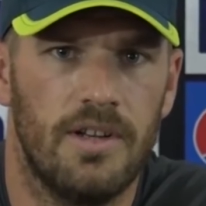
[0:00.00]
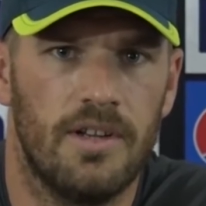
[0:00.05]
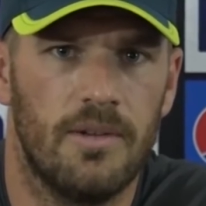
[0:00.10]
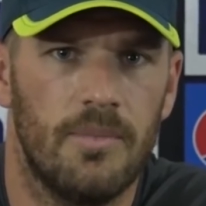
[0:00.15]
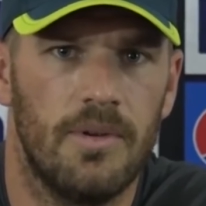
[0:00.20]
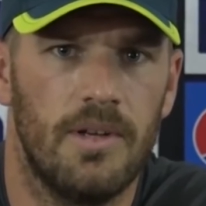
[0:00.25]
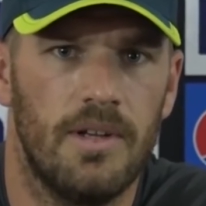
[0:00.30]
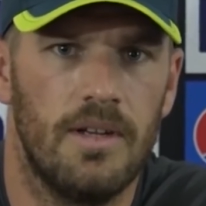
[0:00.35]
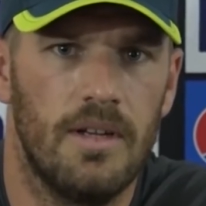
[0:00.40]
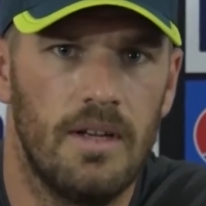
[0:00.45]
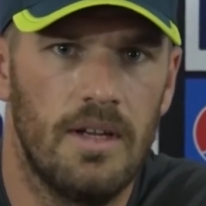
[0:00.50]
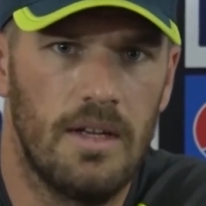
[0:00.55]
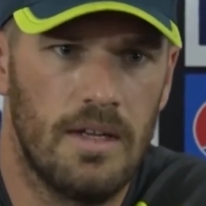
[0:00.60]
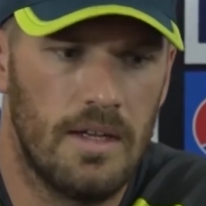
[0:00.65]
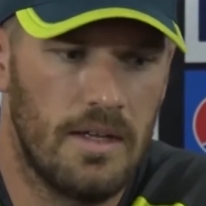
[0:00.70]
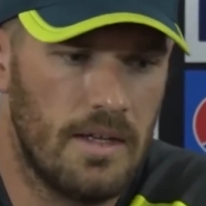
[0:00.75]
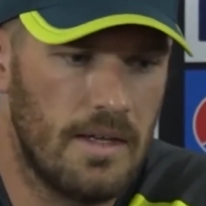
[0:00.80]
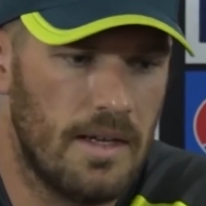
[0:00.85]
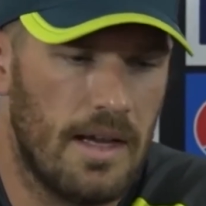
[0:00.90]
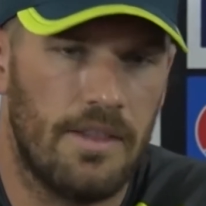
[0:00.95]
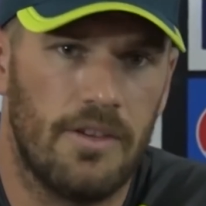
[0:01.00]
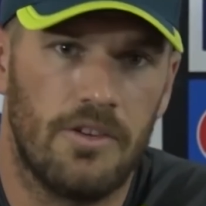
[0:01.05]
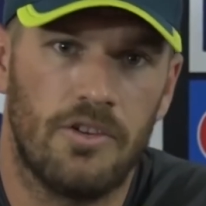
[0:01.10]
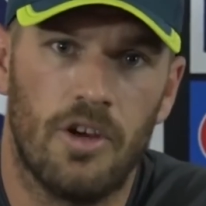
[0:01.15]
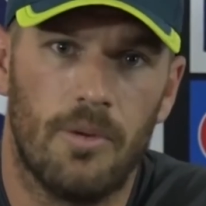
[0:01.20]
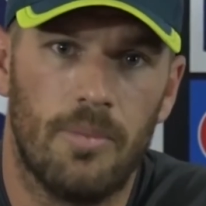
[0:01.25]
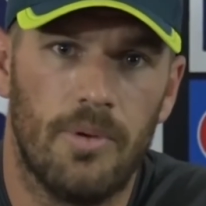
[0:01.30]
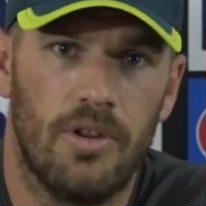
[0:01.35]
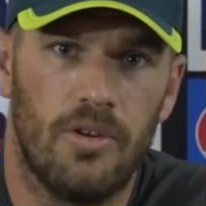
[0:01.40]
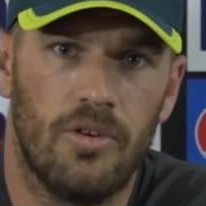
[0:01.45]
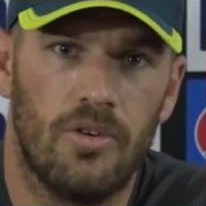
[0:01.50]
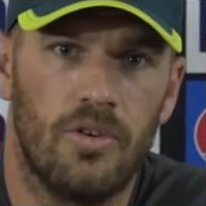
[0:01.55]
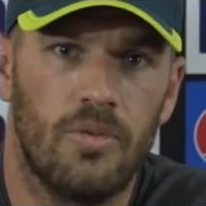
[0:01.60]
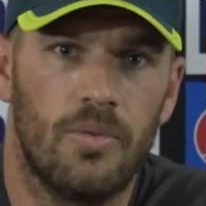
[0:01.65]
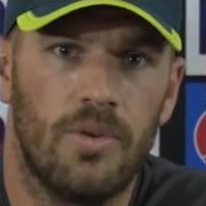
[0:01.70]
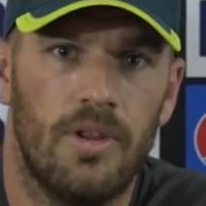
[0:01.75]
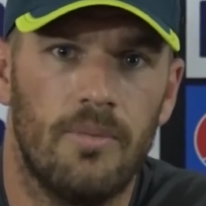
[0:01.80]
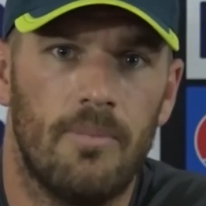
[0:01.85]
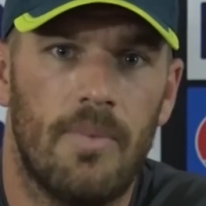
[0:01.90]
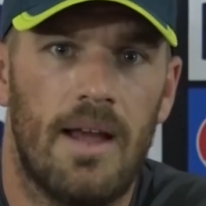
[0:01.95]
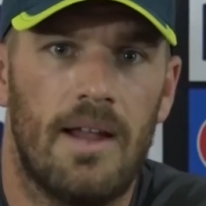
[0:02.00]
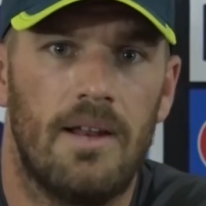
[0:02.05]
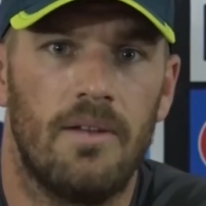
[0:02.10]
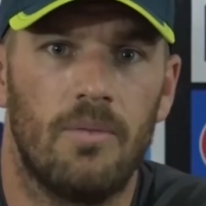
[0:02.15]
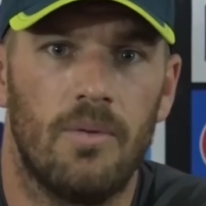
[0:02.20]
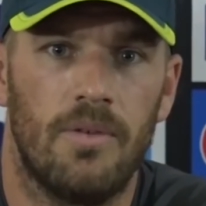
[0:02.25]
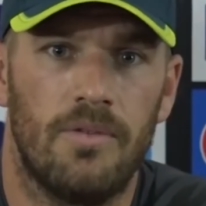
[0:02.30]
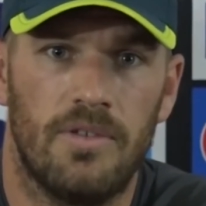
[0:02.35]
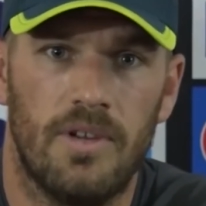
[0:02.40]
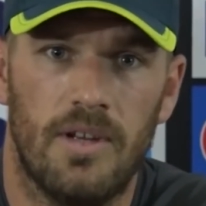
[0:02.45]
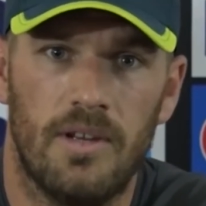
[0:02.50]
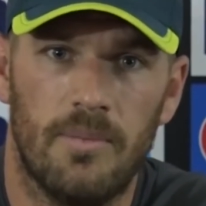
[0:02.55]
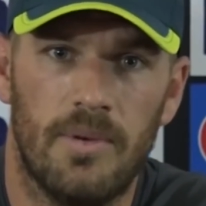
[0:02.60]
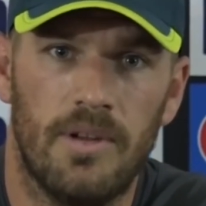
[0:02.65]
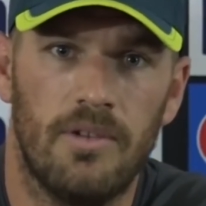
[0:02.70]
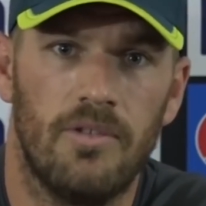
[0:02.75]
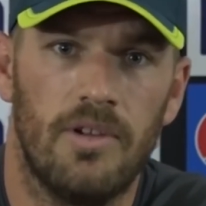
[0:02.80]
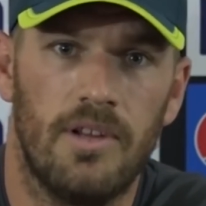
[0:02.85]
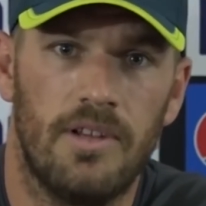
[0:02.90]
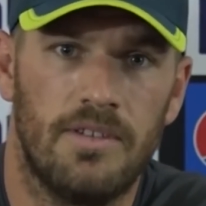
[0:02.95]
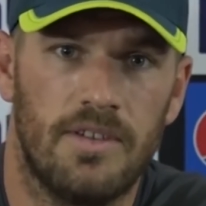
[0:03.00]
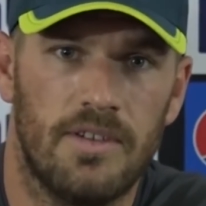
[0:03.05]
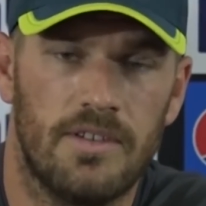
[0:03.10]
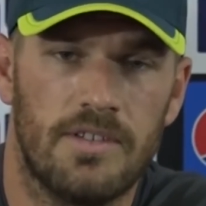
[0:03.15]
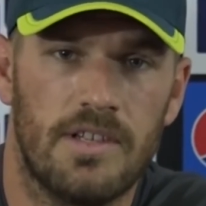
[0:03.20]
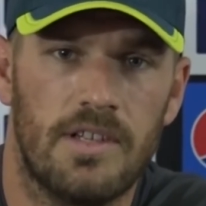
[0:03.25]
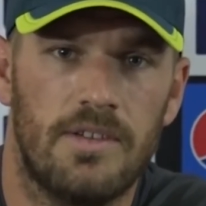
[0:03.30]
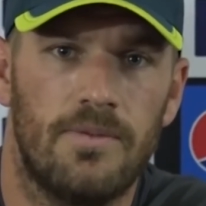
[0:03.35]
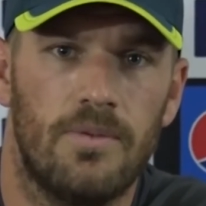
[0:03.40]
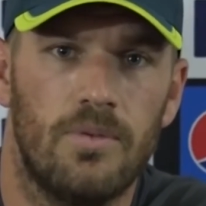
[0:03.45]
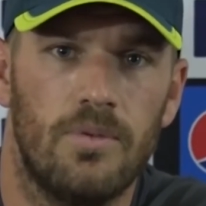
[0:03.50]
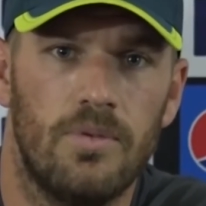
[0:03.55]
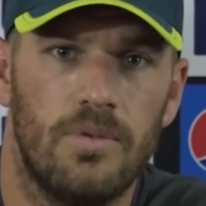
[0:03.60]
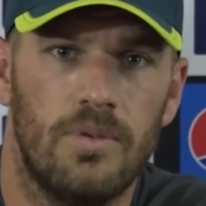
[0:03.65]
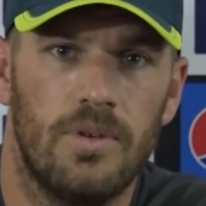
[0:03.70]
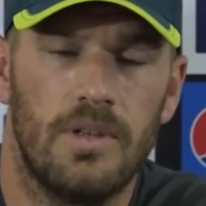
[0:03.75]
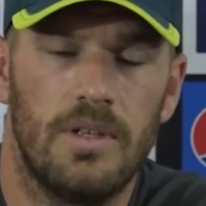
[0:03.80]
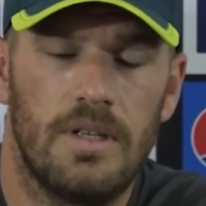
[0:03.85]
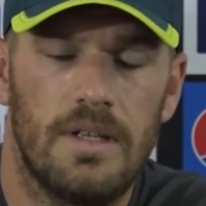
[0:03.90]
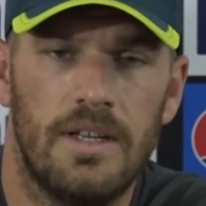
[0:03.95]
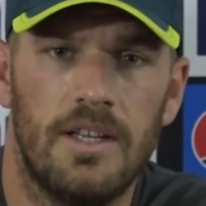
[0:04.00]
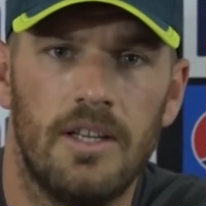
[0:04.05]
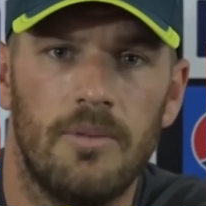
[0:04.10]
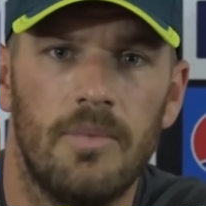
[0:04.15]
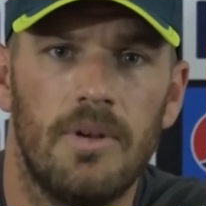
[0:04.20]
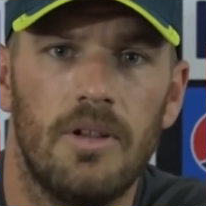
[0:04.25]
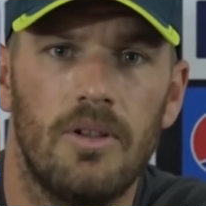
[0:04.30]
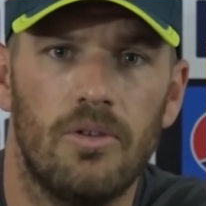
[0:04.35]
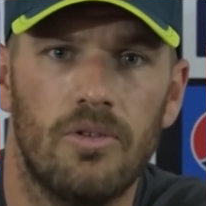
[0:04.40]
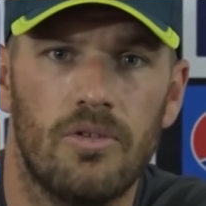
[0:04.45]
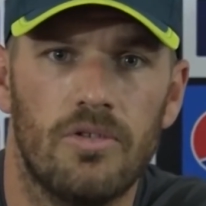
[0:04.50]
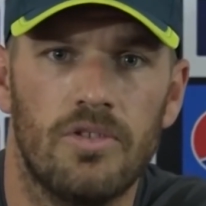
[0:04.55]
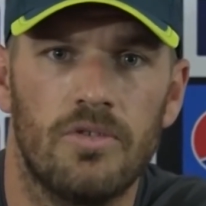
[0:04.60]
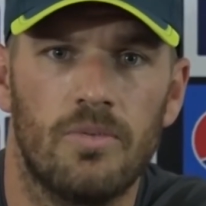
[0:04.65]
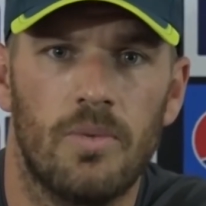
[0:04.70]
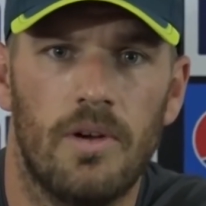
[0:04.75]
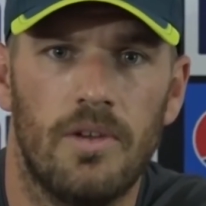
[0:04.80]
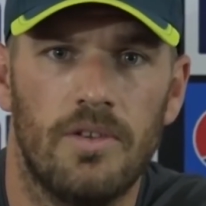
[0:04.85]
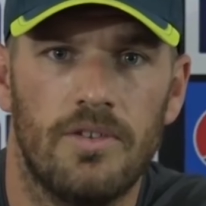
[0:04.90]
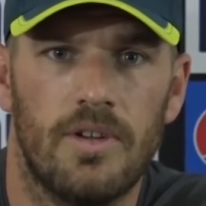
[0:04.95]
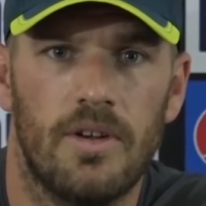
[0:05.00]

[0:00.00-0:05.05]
He can be at the top of the order with the bat. We've seen him be really successful in the middle order as well.